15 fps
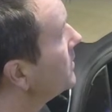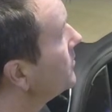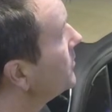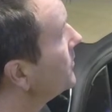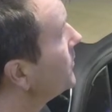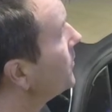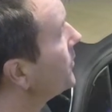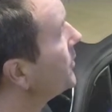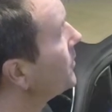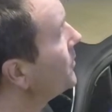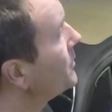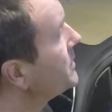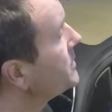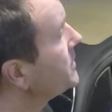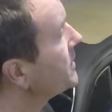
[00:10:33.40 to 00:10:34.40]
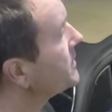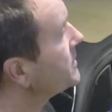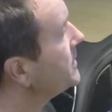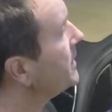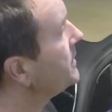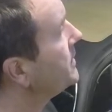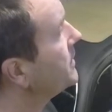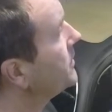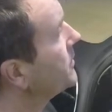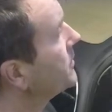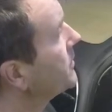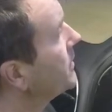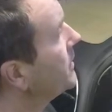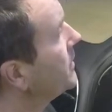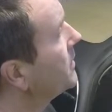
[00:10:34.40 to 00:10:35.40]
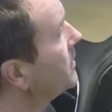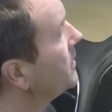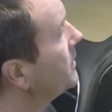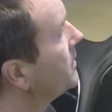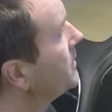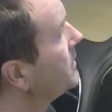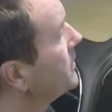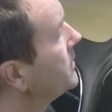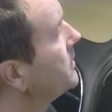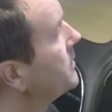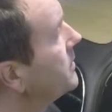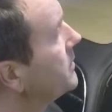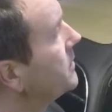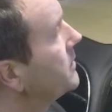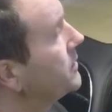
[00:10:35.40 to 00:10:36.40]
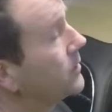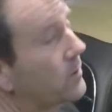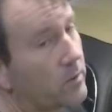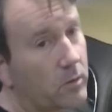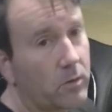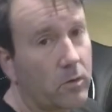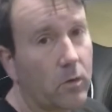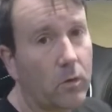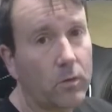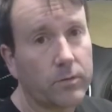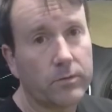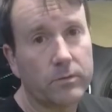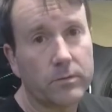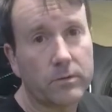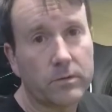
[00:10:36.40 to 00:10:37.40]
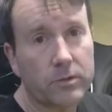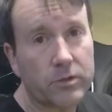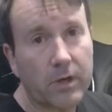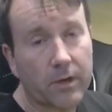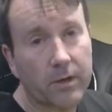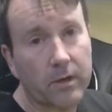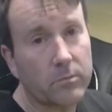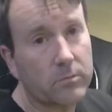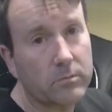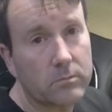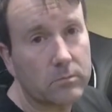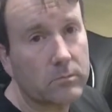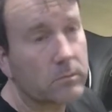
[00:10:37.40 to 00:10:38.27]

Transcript: before you really start setting your cold startup.